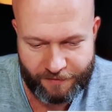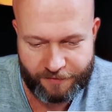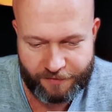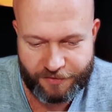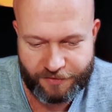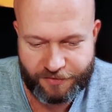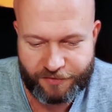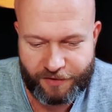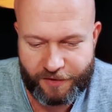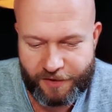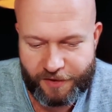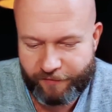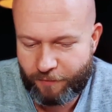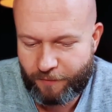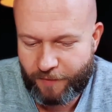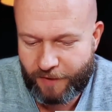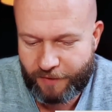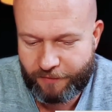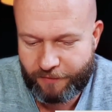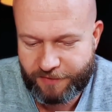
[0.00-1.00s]
The study of the
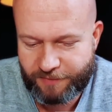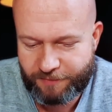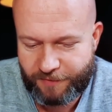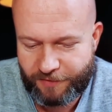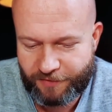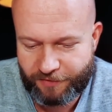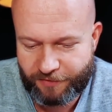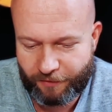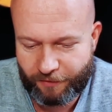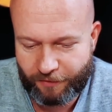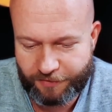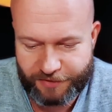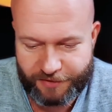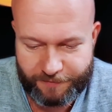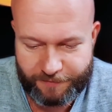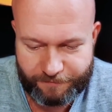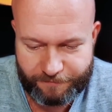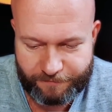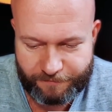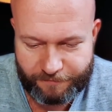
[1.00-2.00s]
weather is meteorology,
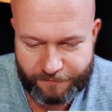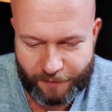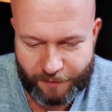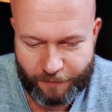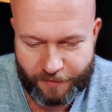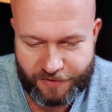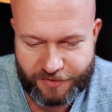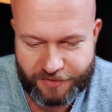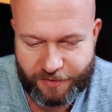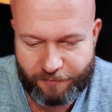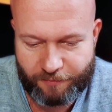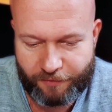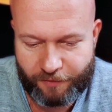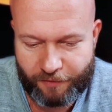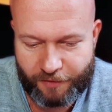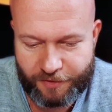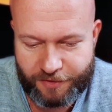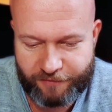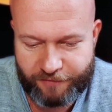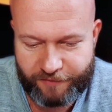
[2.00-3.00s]
and with some
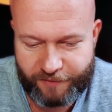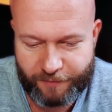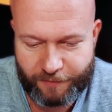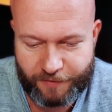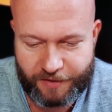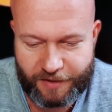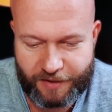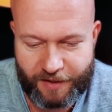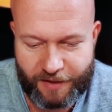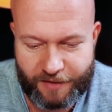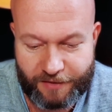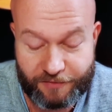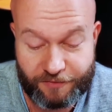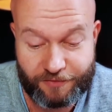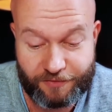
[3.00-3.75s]
knowledge of it, we can,